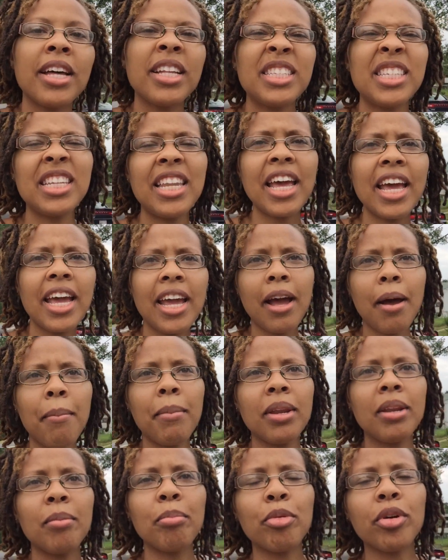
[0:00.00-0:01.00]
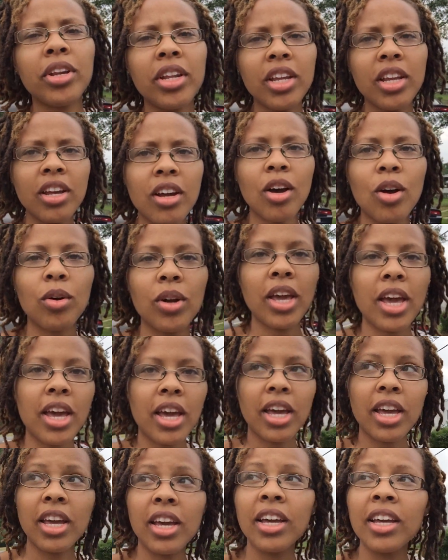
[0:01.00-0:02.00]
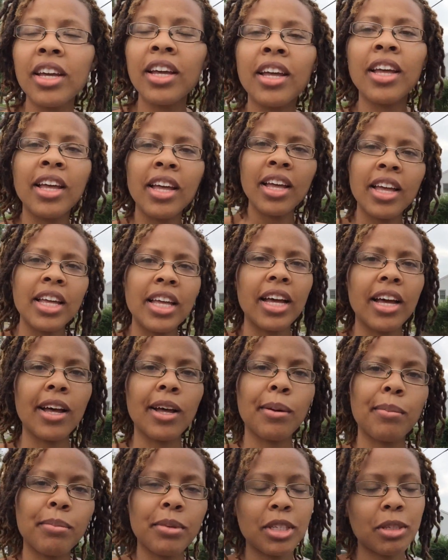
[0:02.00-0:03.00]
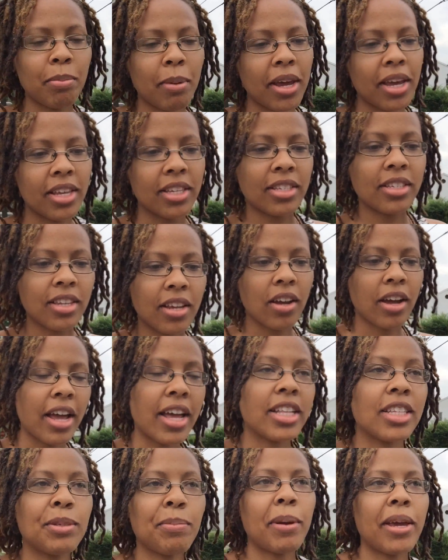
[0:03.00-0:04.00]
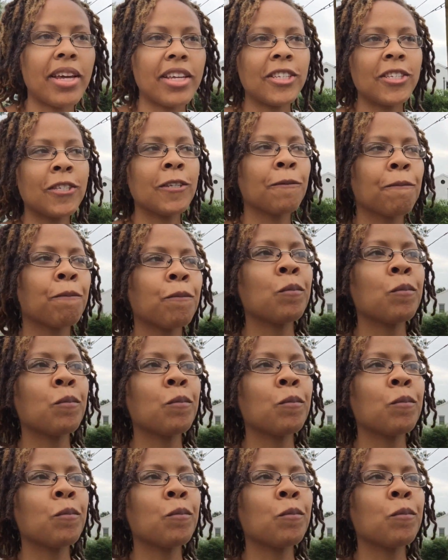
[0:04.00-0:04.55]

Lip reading: Today I'm in a pretty okay headspace.